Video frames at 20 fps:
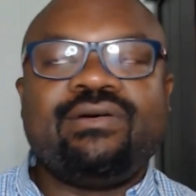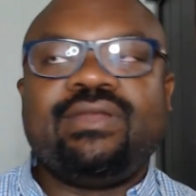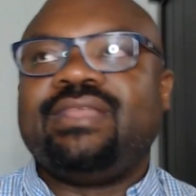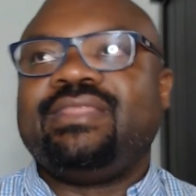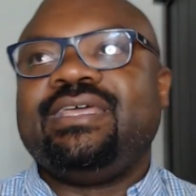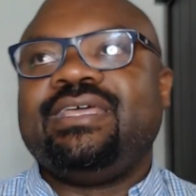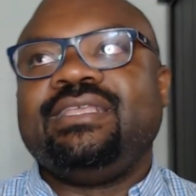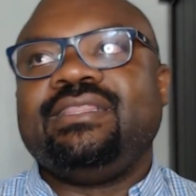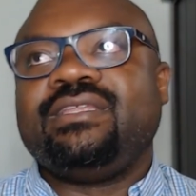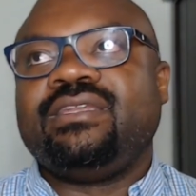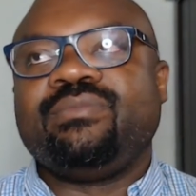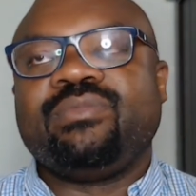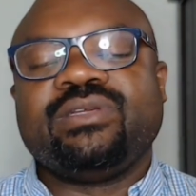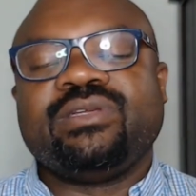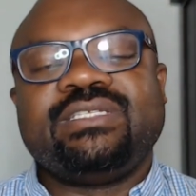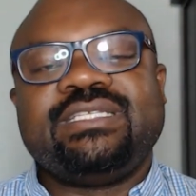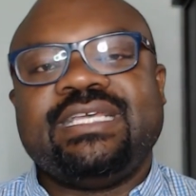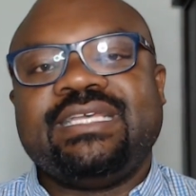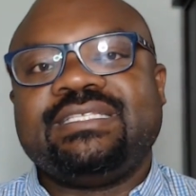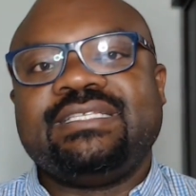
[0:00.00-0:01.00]
I think the number
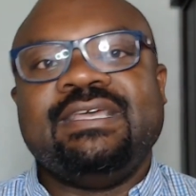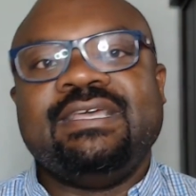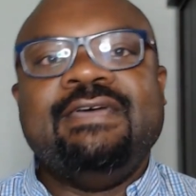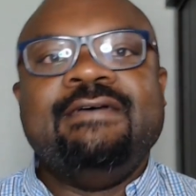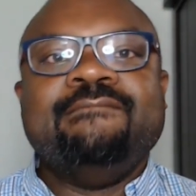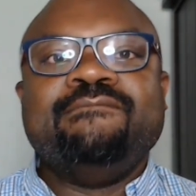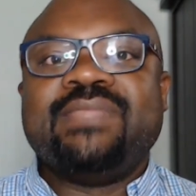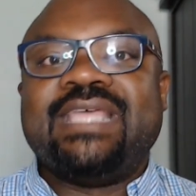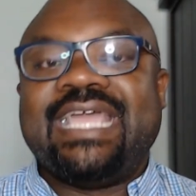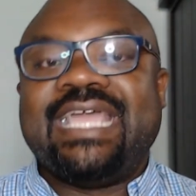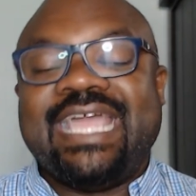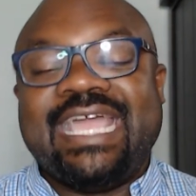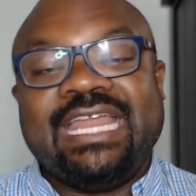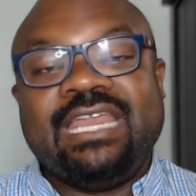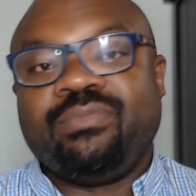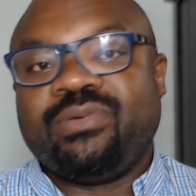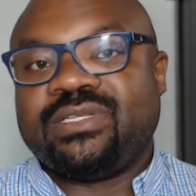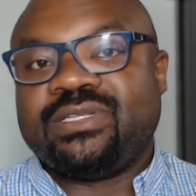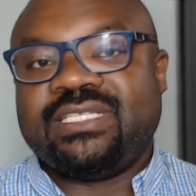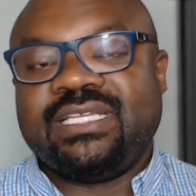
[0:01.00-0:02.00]
says like
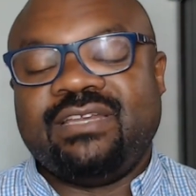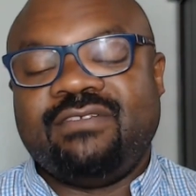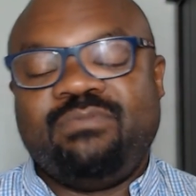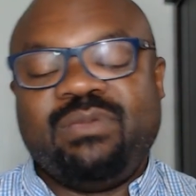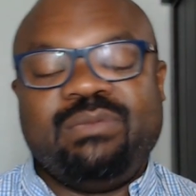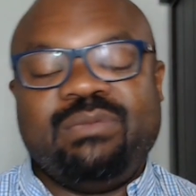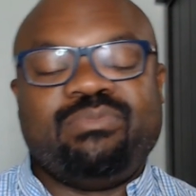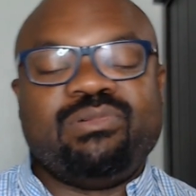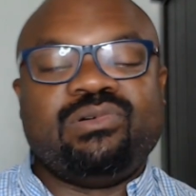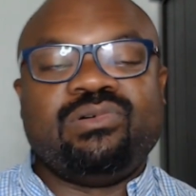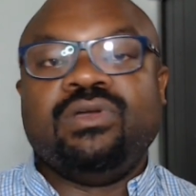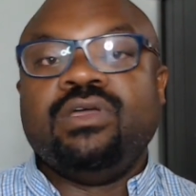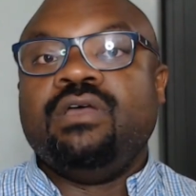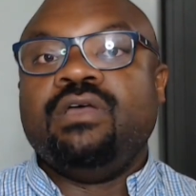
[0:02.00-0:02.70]
80% of people